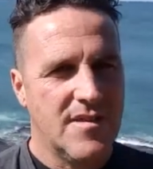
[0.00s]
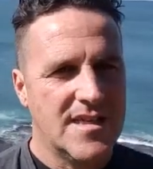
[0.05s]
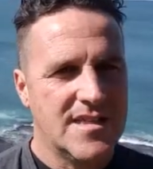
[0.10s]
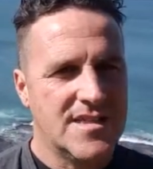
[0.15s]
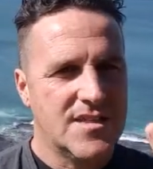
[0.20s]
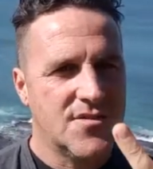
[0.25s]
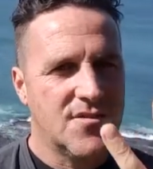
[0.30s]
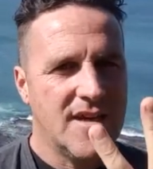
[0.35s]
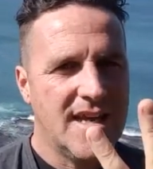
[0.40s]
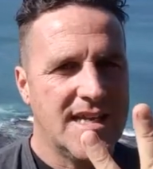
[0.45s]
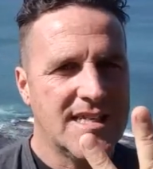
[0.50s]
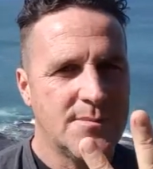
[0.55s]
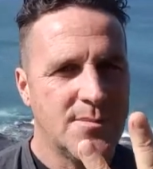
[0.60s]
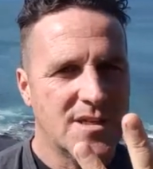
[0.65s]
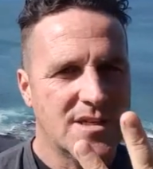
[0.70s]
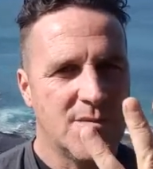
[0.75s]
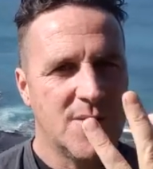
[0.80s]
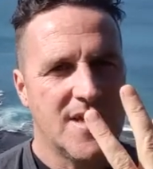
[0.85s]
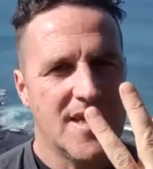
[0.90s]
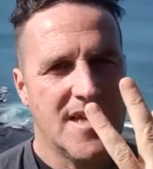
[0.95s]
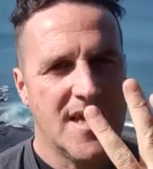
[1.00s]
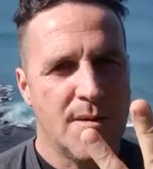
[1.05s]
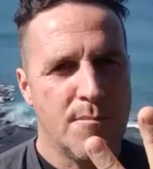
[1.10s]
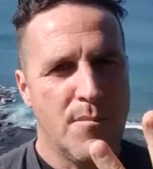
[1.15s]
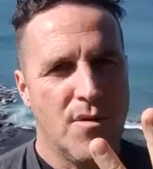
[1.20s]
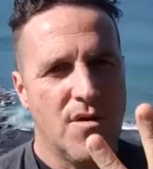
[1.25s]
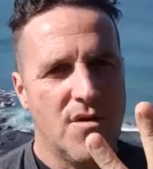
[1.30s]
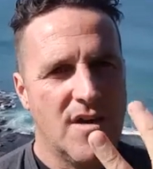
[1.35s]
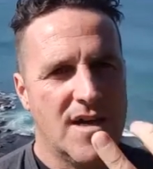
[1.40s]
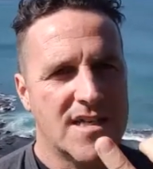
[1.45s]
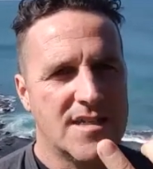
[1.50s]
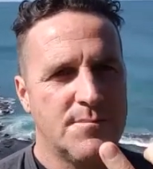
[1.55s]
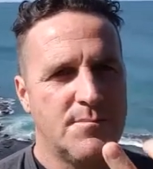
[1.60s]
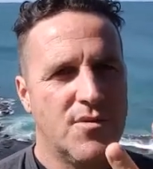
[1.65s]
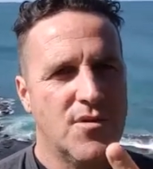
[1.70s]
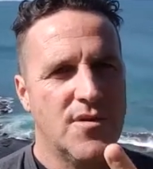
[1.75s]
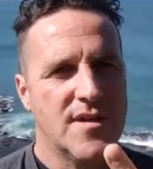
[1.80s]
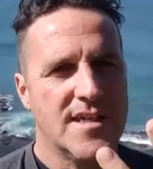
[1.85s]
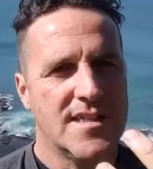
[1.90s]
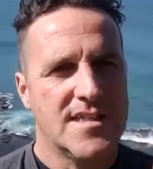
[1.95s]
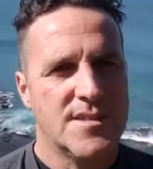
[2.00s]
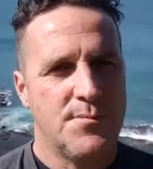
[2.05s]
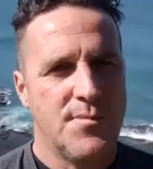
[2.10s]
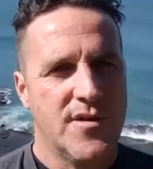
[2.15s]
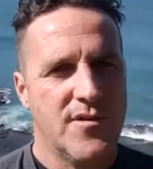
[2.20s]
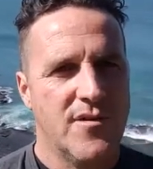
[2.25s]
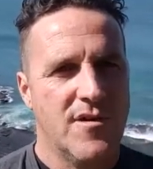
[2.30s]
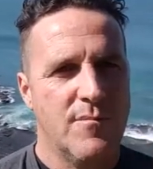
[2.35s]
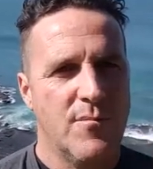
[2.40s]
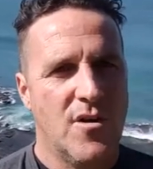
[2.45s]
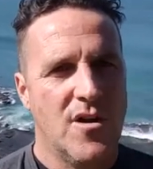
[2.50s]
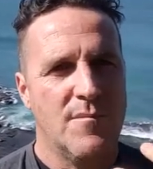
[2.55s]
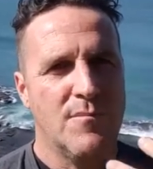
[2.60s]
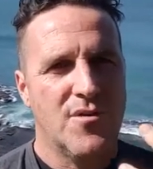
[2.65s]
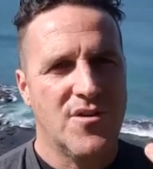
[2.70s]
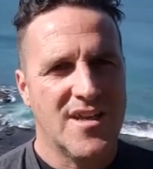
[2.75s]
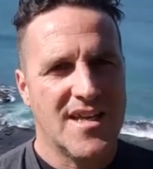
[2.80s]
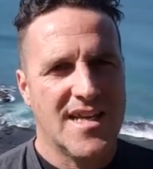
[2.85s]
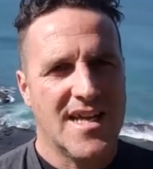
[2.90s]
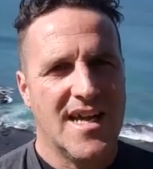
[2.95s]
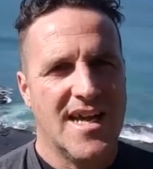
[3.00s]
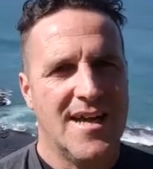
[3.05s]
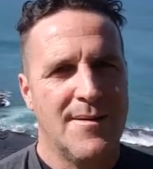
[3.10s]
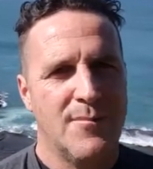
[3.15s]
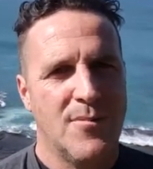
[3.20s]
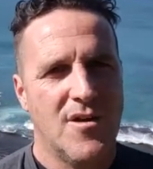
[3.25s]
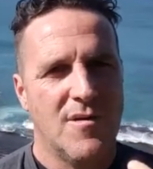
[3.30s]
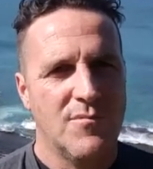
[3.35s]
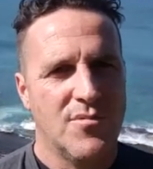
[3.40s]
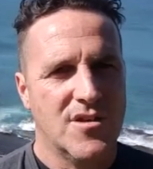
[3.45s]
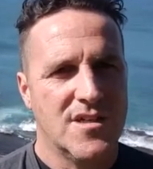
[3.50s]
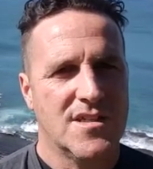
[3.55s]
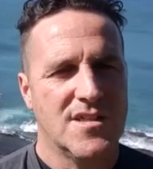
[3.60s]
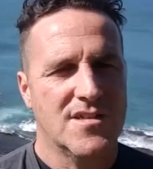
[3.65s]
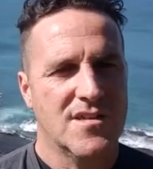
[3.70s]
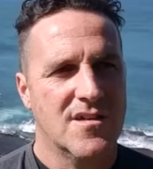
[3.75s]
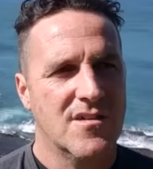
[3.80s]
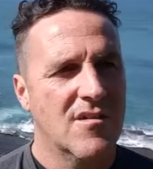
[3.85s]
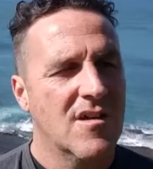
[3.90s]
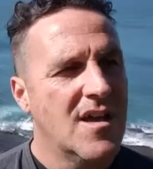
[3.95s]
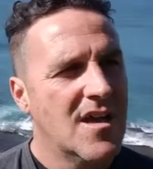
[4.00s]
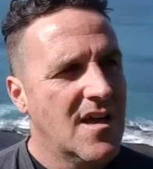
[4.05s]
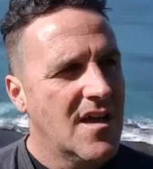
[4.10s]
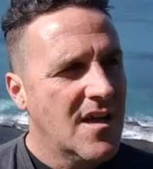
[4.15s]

there's three aspects we can go: mind, body, spirit. Mind, body, calm, mind, body, soul.